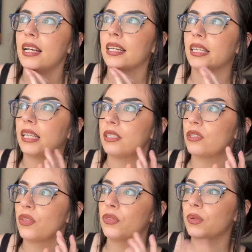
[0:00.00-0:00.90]
gets
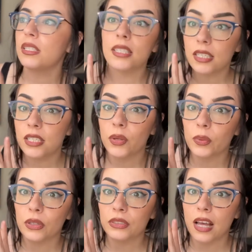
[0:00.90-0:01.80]
thrust into the
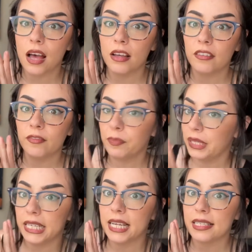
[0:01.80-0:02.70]
world of
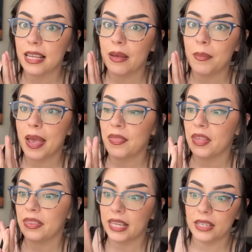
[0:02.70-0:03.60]
BDSM and
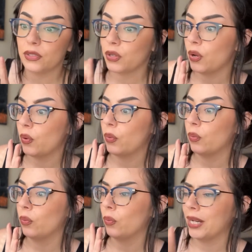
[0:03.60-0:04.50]
then things go
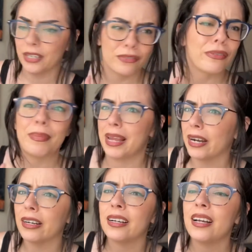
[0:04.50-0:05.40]
weird from
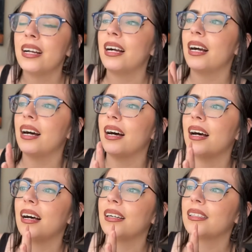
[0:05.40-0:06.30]
there.
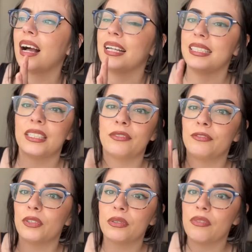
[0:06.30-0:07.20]
Uh, I did a
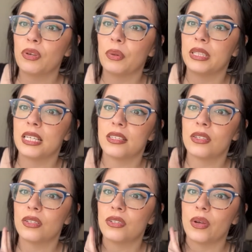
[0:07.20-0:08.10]
full review on this,
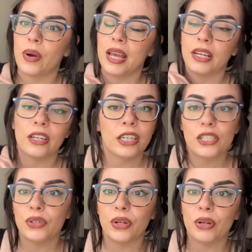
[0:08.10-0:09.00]
so I
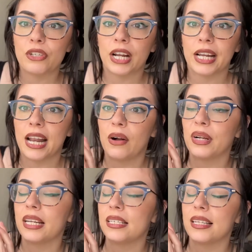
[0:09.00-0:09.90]
encourage you to go check it out.
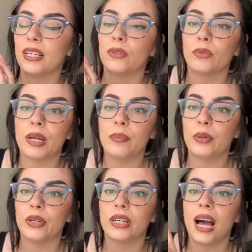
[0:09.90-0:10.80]
It is a great
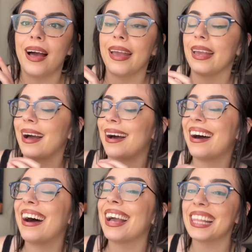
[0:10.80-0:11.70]
book. I
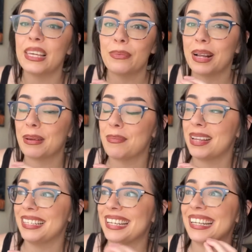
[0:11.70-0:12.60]
highly
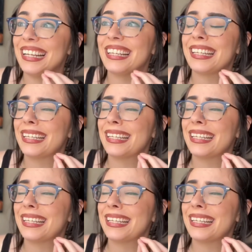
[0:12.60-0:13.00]
recommend it. It